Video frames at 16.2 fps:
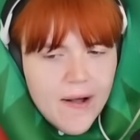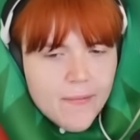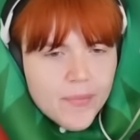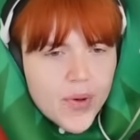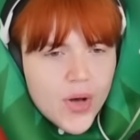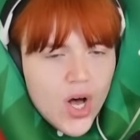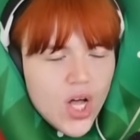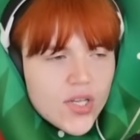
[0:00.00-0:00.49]

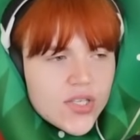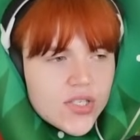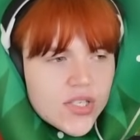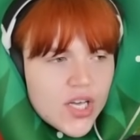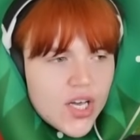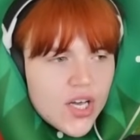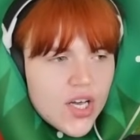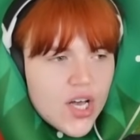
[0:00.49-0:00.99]
But
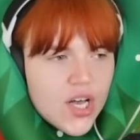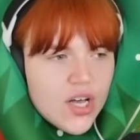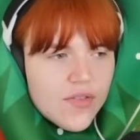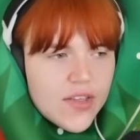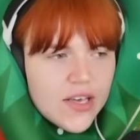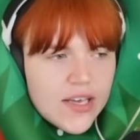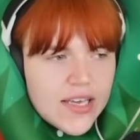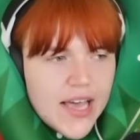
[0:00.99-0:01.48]
also,
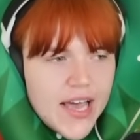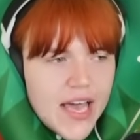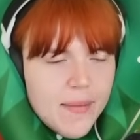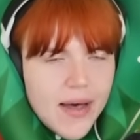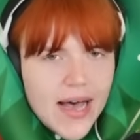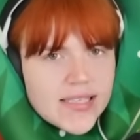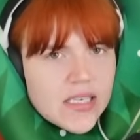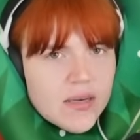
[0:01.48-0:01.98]
the game
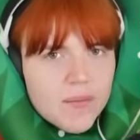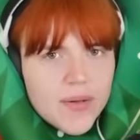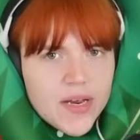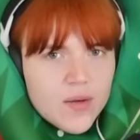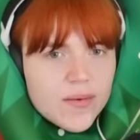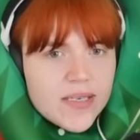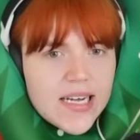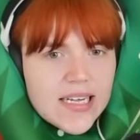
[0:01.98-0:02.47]
hasn't been
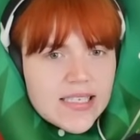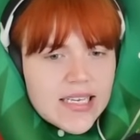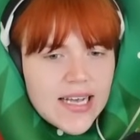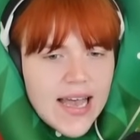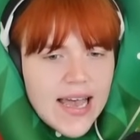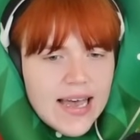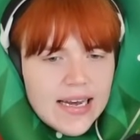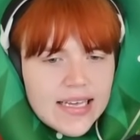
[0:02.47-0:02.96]
updating
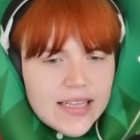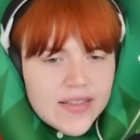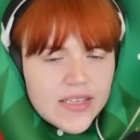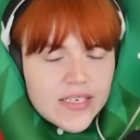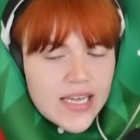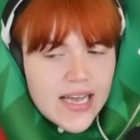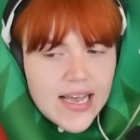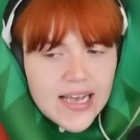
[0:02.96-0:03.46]
early in the
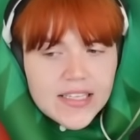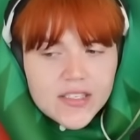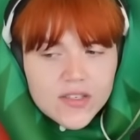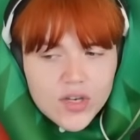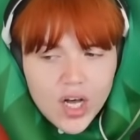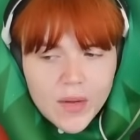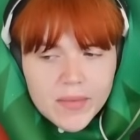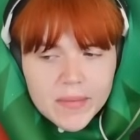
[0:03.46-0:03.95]
day. It's
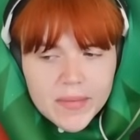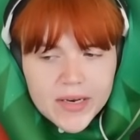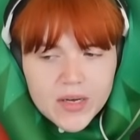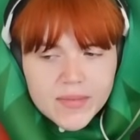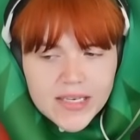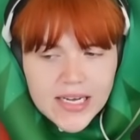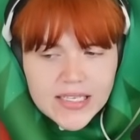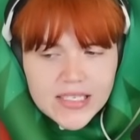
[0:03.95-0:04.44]
normally been
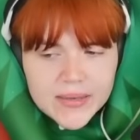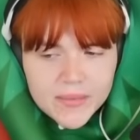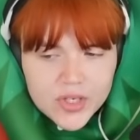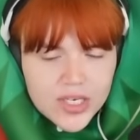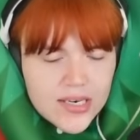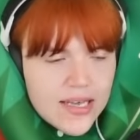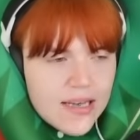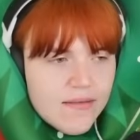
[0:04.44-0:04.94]
updating
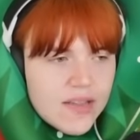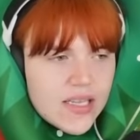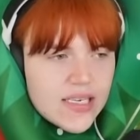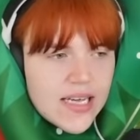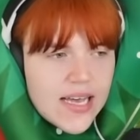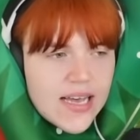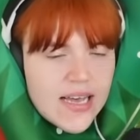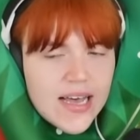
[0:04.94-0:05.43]
much later in the
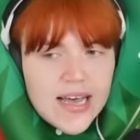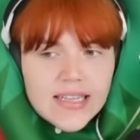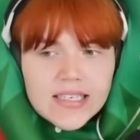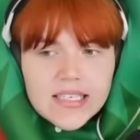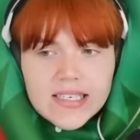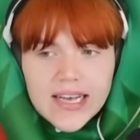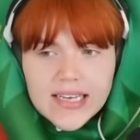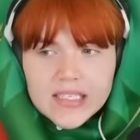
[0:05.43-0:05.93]
day.
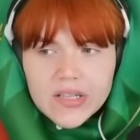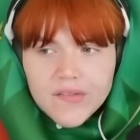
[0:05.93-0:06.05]
Today is the